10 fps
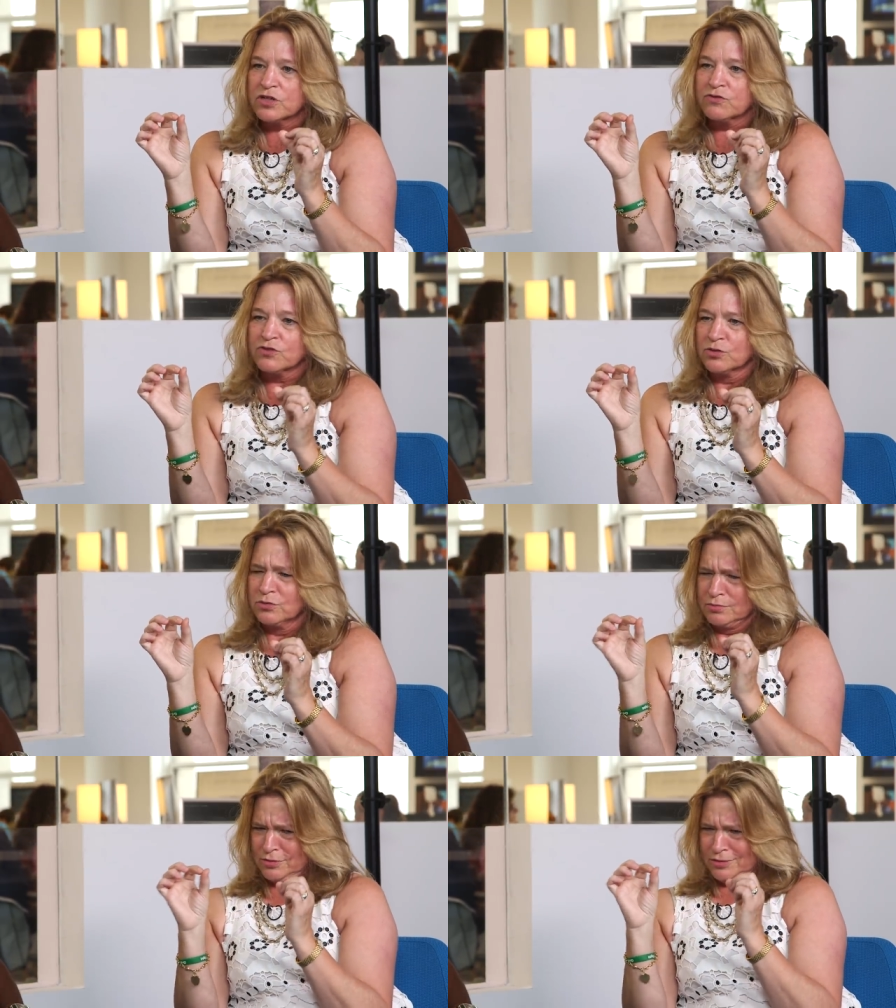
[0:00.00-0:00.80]
if
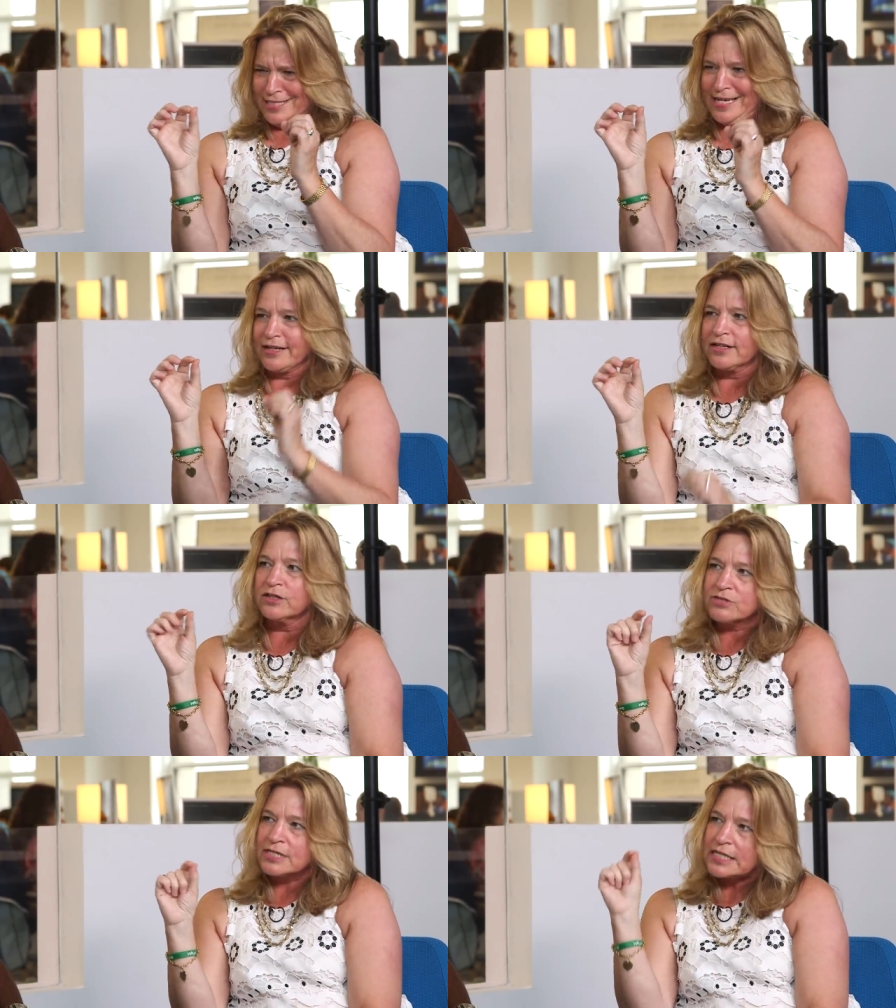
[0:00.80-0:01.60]
you looked at it
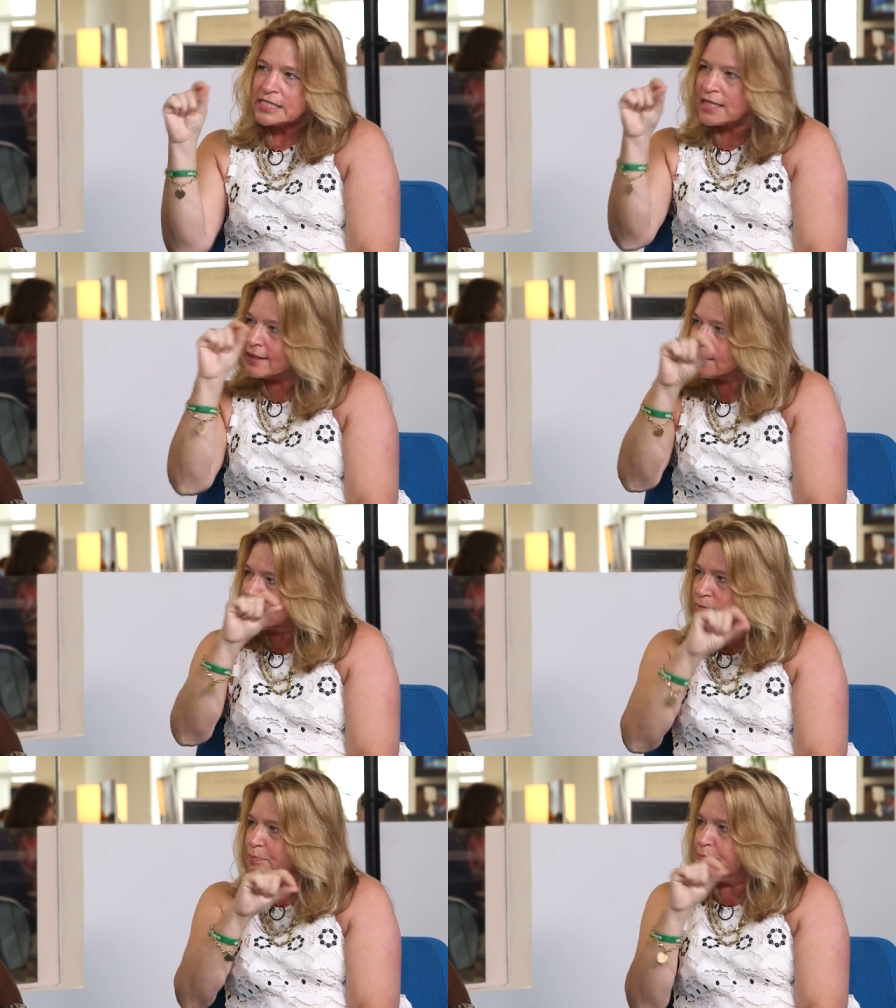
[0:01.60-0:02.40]
closely, it's got
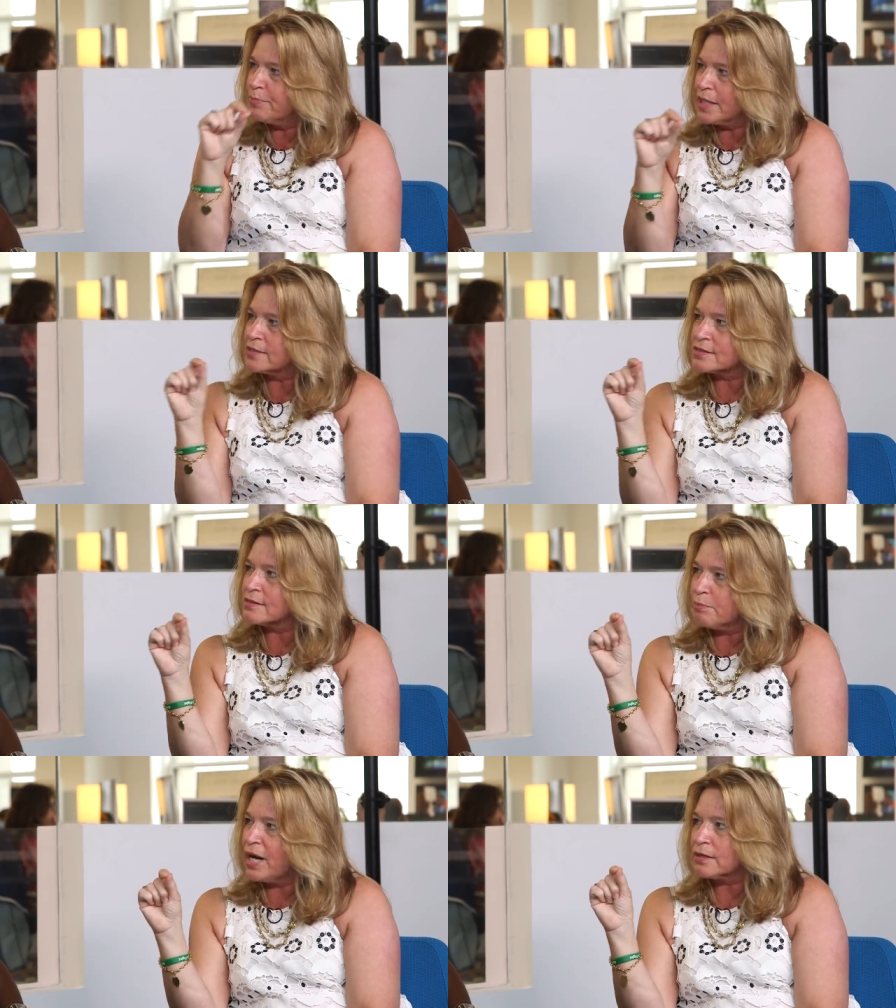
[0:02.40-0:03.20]
little pings
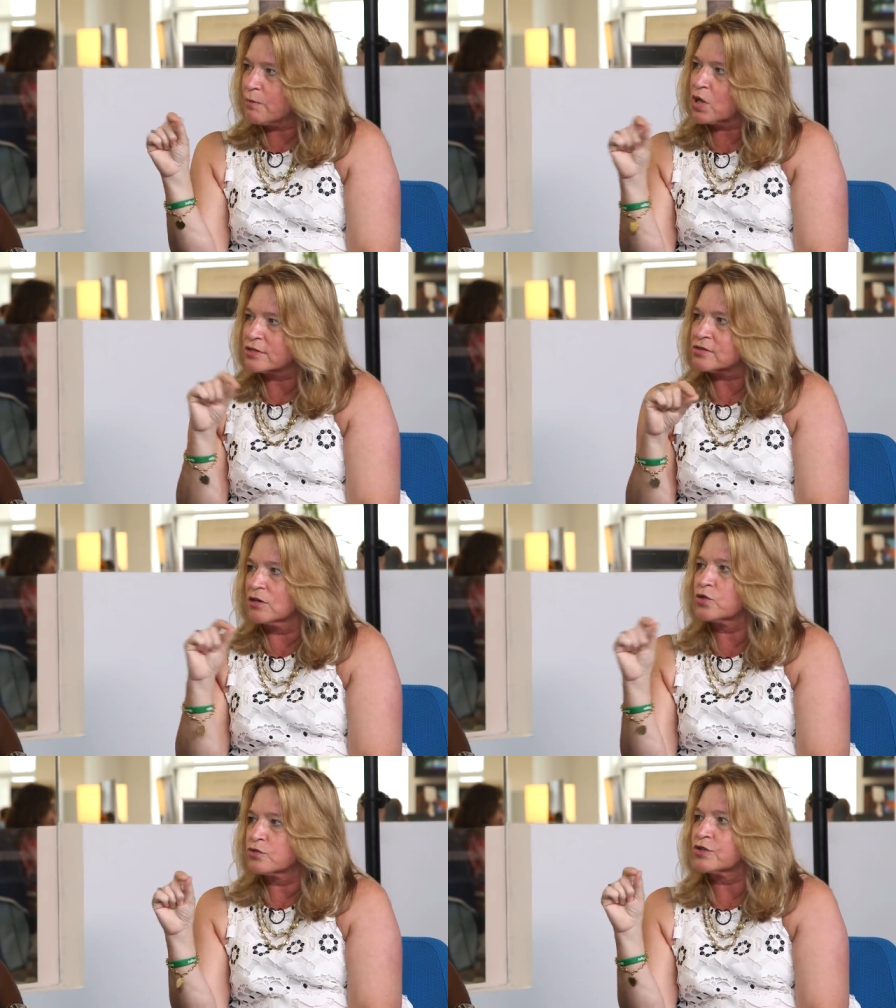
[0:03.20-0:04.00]
and pockmarks
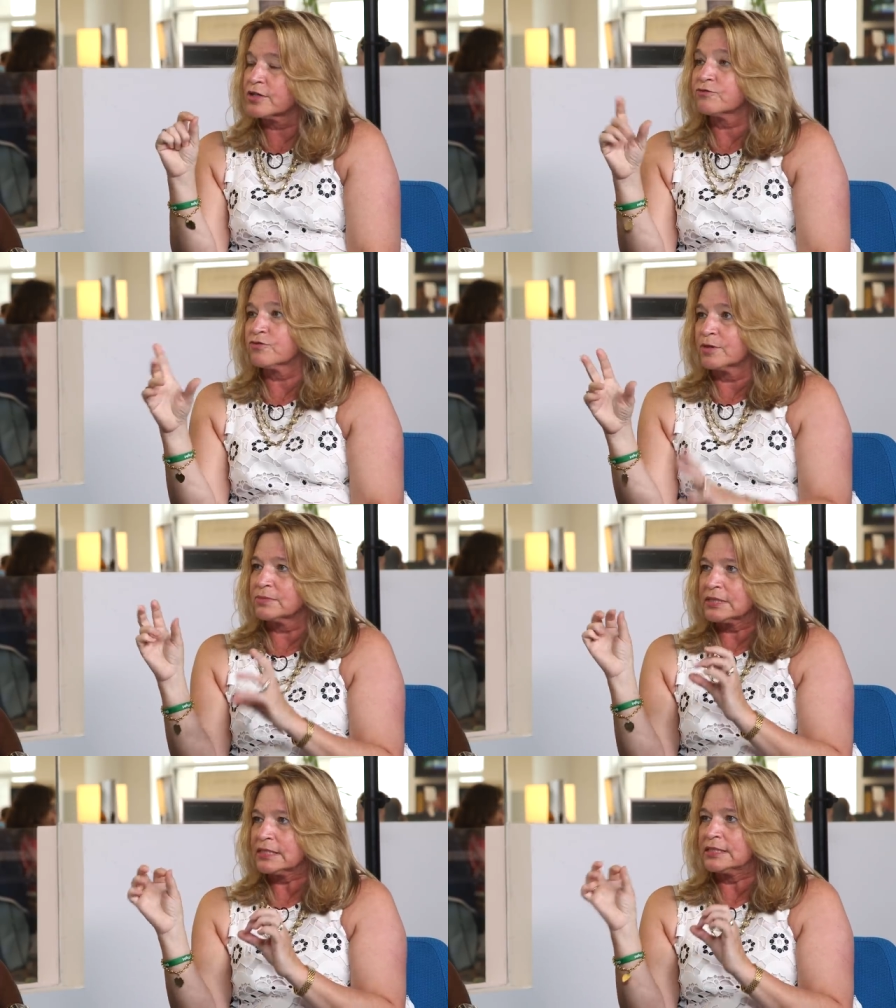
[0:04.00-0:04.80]
all over it
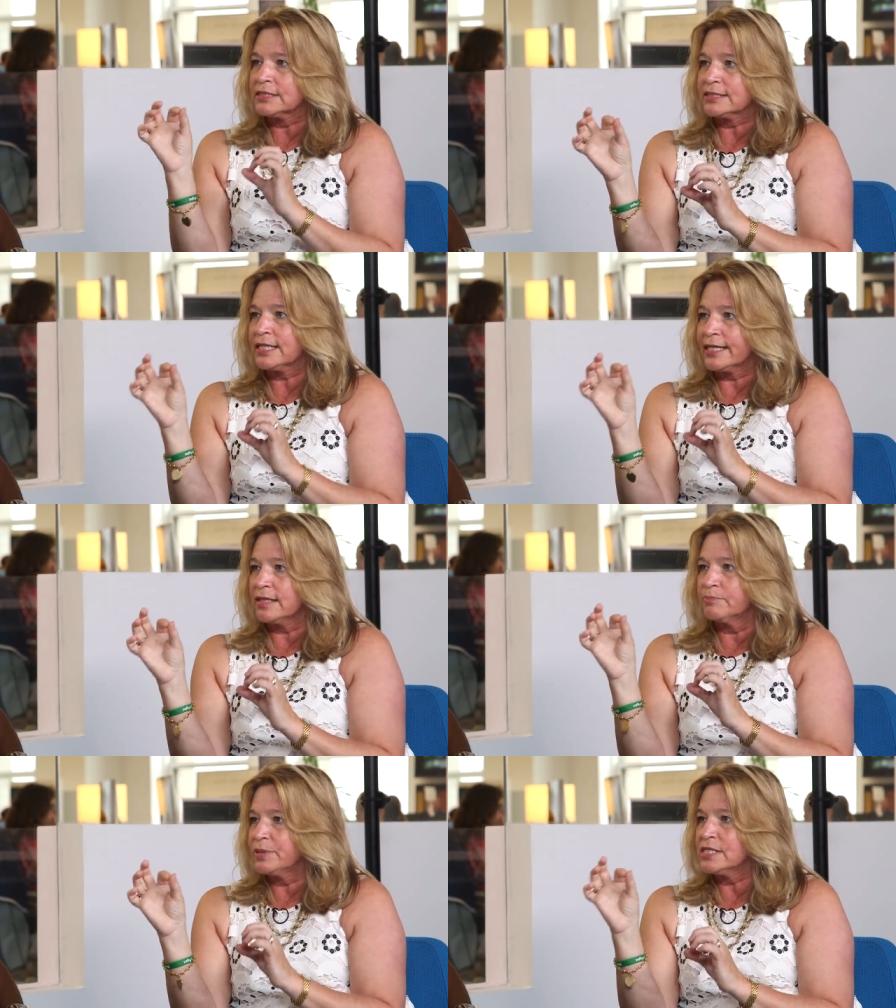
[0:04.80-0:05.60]
from little
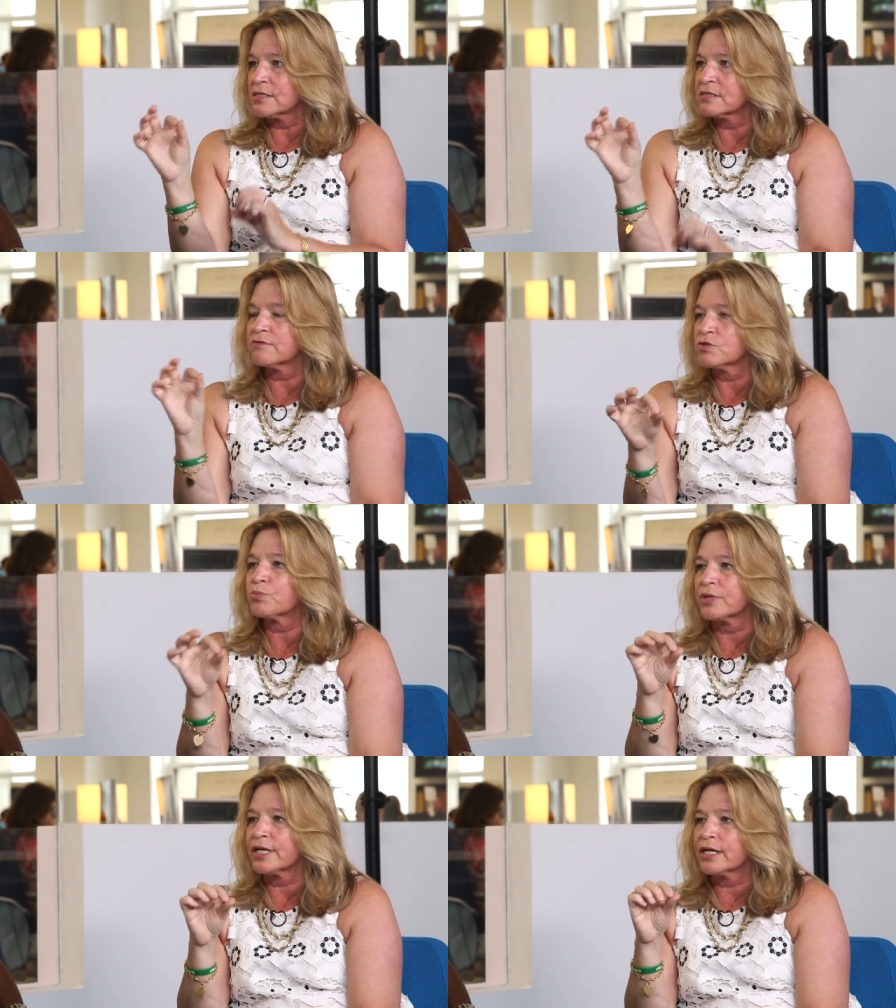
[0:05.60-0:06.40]
tiny pieces of
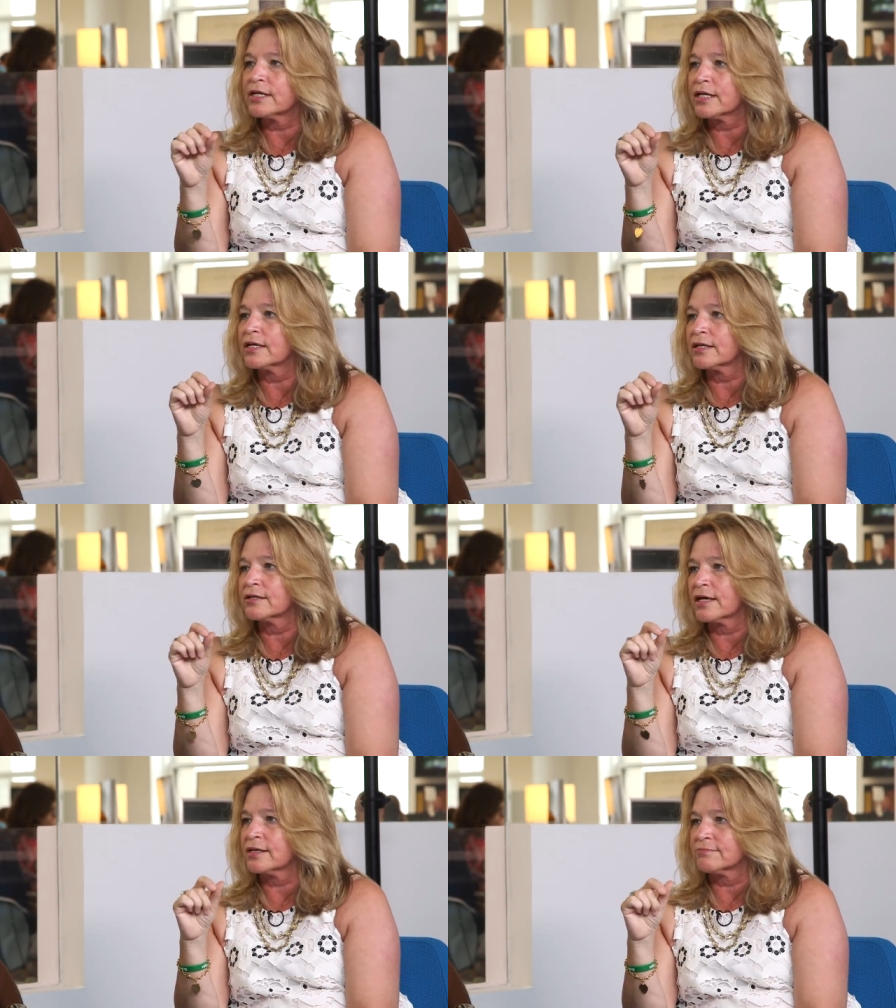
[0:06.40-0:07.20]
debris hitting it
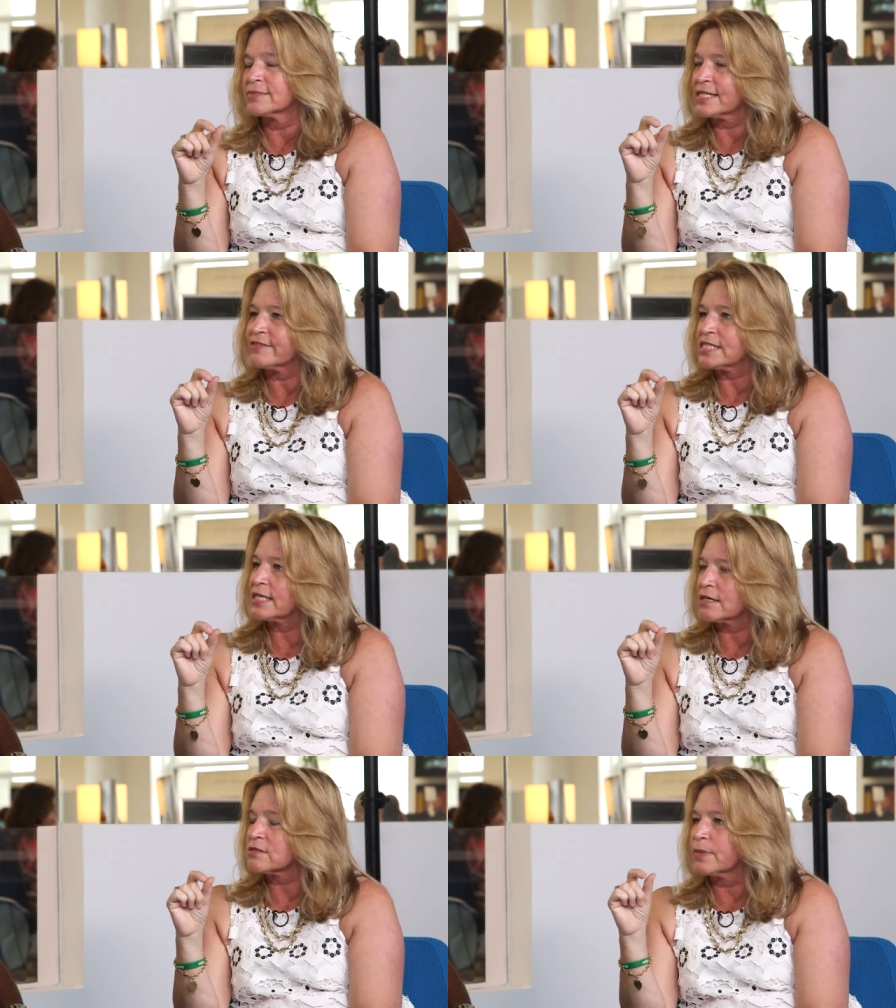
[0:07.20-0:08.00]
at
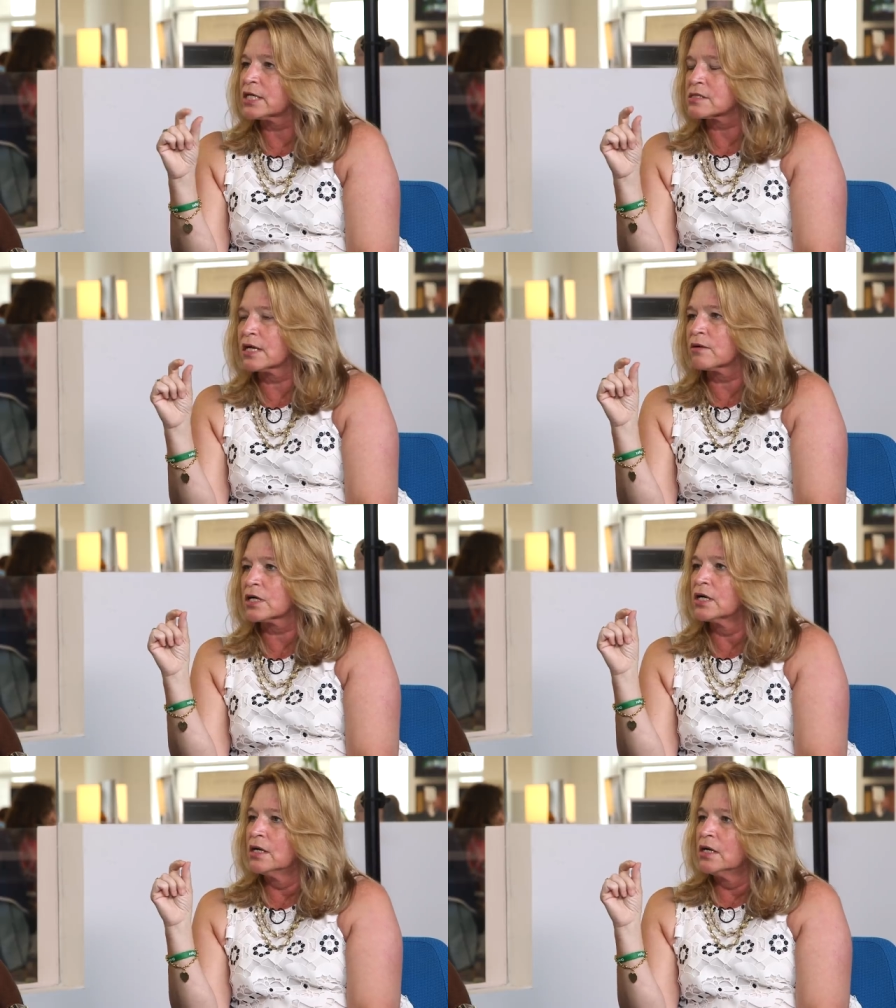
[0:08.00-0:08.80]
seventeen thousand miles an hour.